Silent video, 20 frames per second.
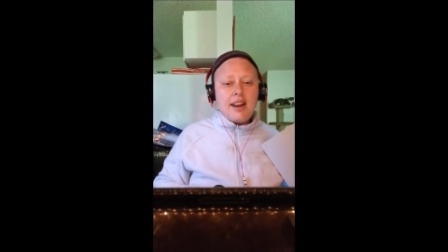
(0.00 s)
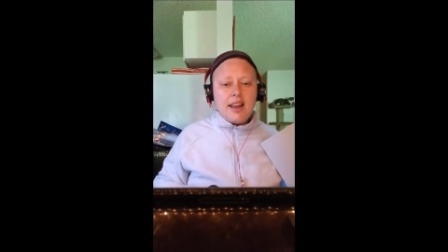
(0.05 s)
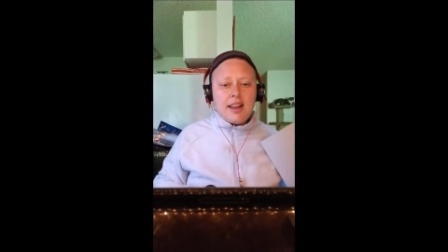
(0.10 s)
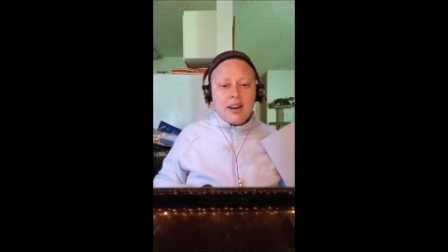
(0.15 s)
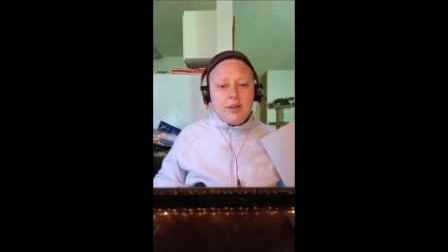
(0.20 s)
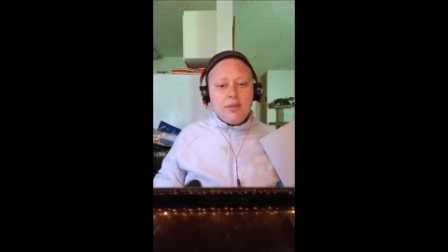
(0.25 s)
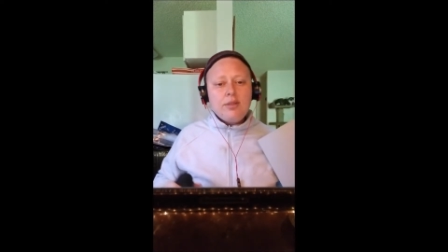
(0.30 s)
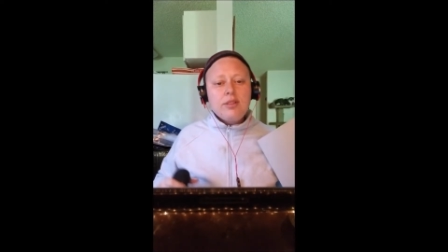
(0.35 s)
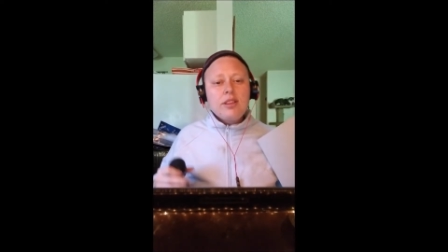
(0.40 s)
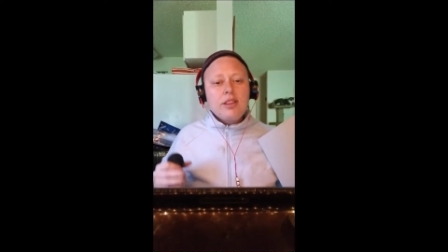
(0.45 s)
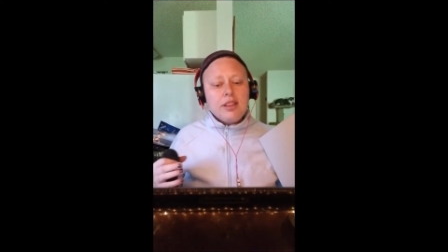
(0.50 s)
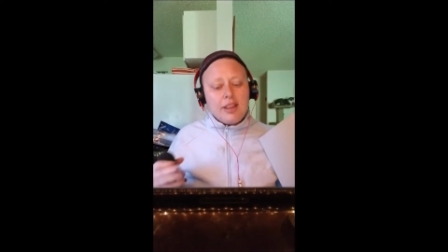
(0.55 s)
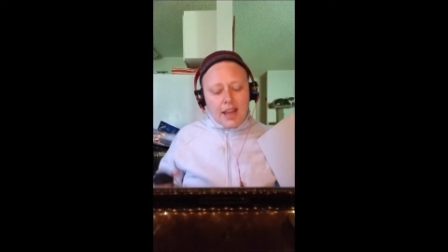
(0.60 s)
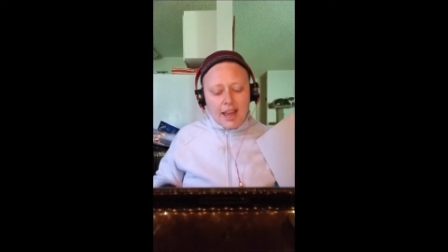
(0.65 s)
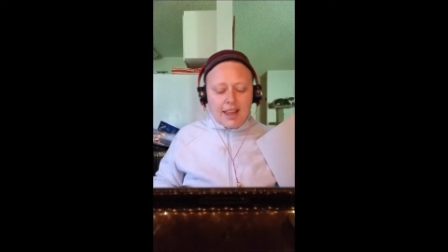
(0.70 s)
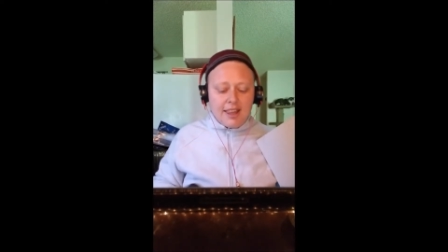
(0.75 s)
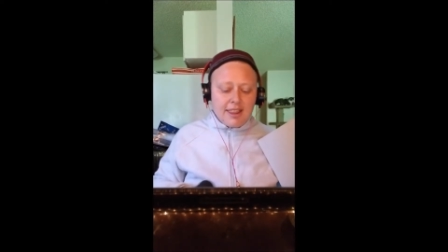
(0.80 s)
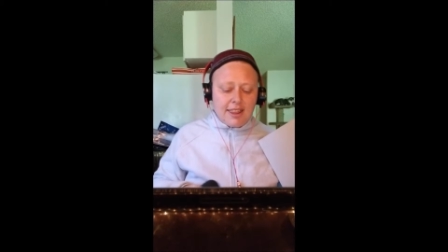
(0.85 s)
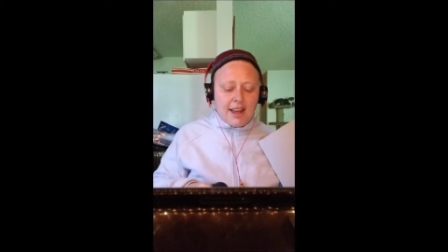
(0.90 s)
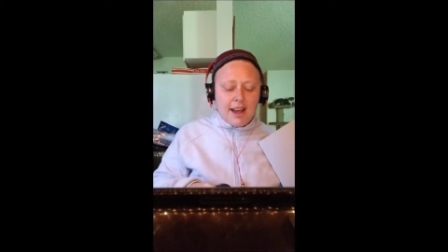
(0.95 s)
I don't
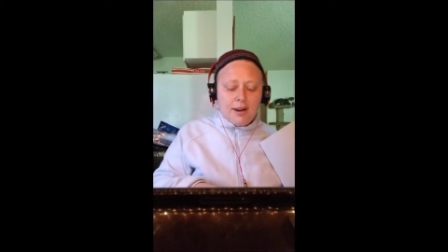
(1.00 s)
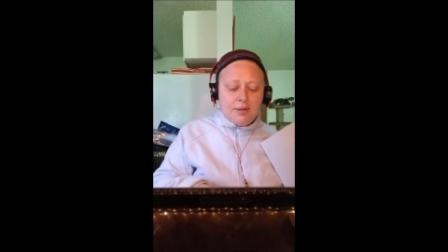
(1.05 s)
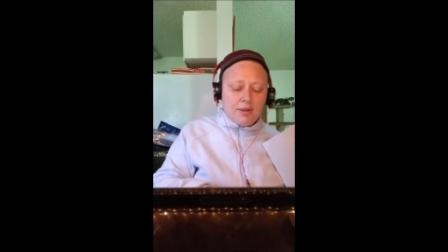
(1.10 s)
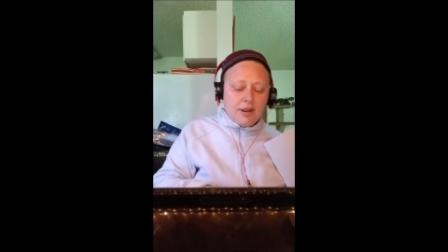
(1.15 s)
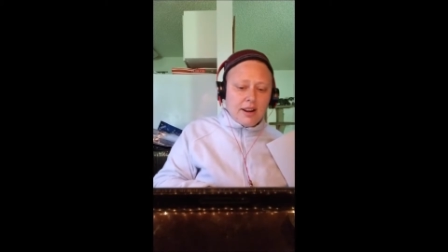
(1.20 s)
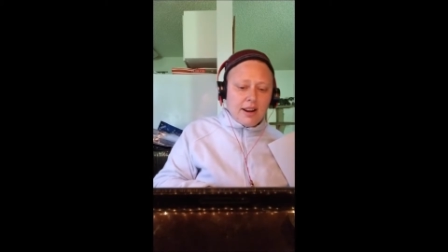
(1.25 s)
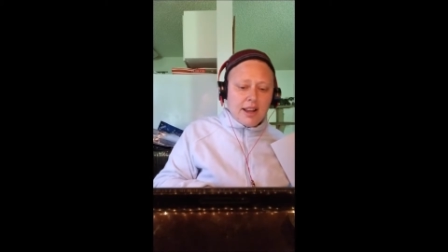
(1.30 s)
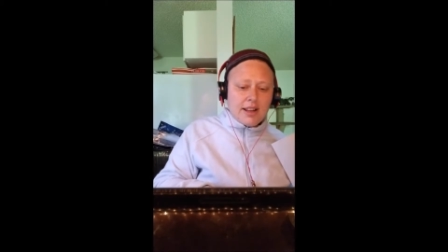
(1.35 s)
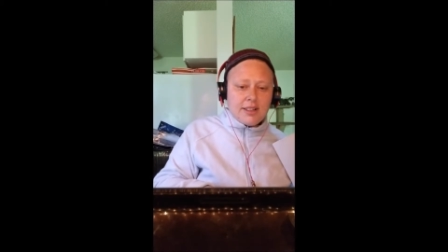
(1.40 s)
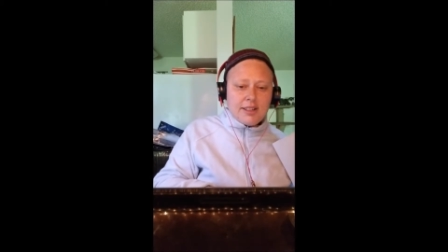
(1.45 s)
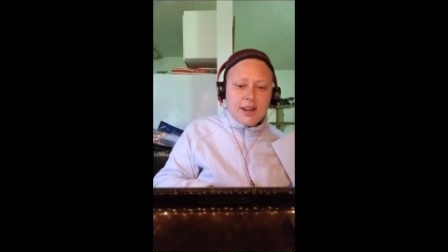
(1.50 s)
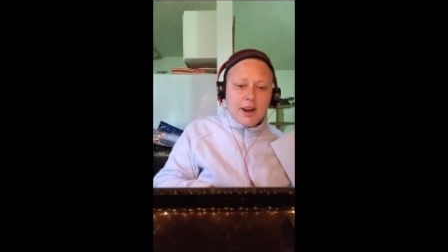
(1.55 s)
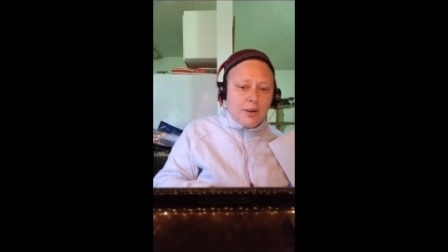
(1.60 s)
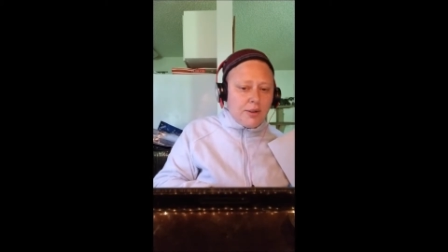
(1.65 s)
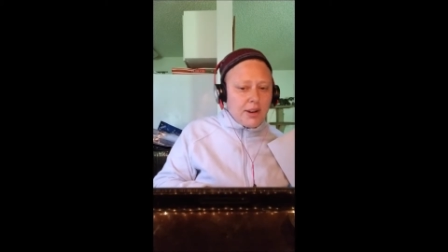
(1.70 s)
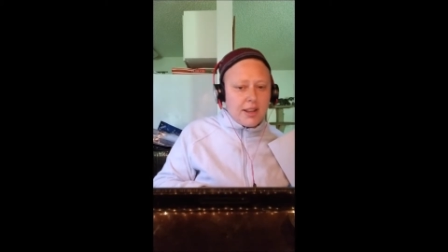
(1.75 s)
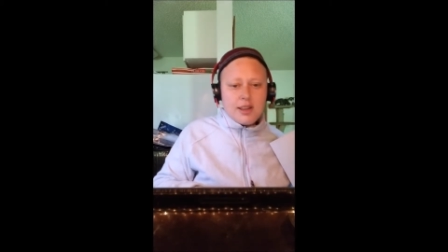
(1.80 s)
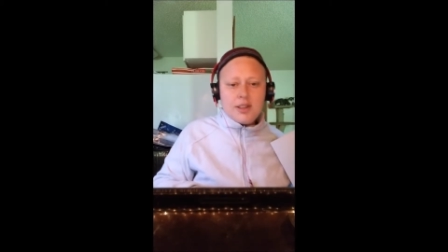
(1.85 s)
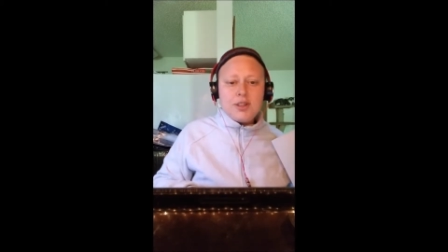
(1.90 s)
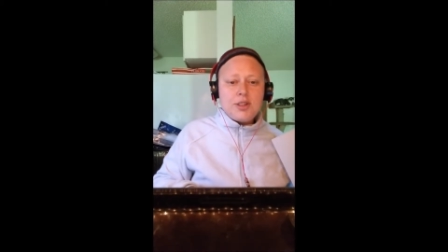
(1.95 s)
like that one. I
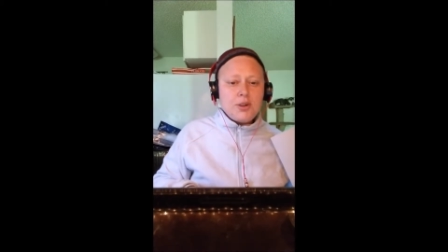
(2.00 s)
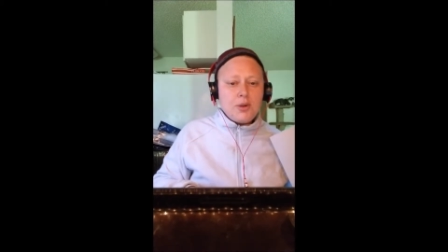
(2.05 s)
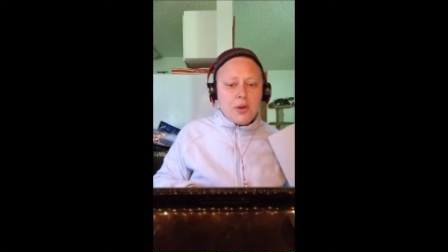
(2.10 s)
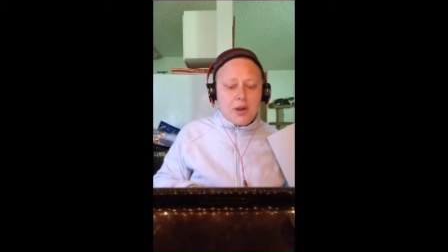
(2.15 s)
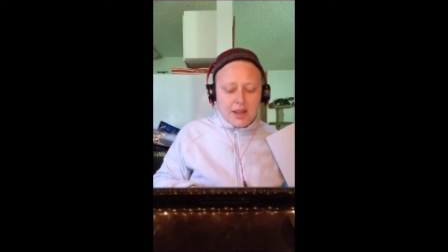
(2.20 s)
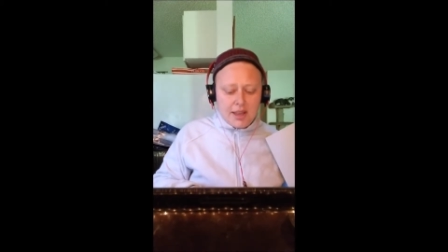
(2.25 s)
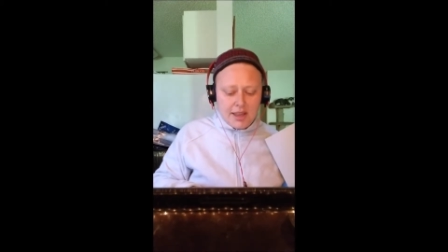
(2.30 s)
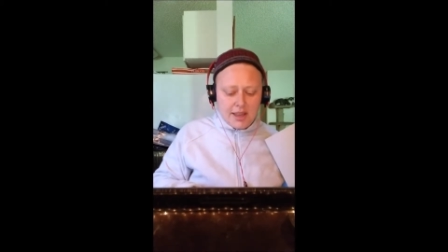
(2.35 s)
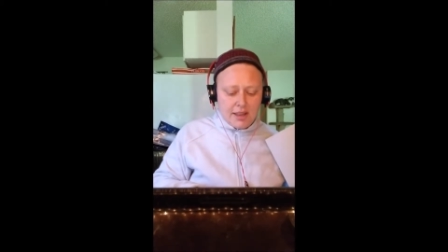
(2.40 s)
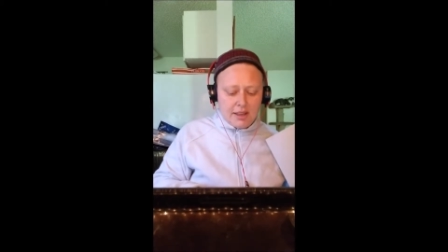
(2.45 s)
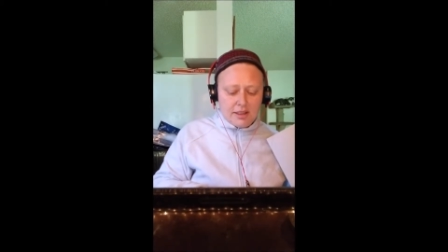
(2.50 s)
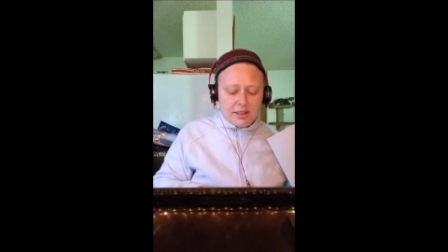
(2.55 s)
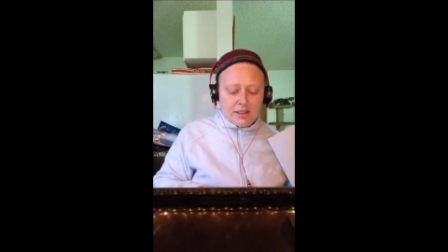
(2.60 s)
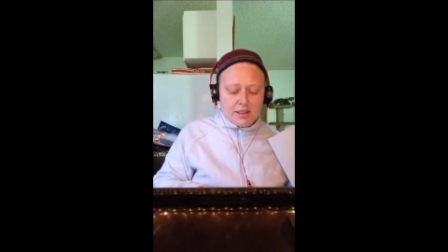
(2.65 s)
don't enjoy it.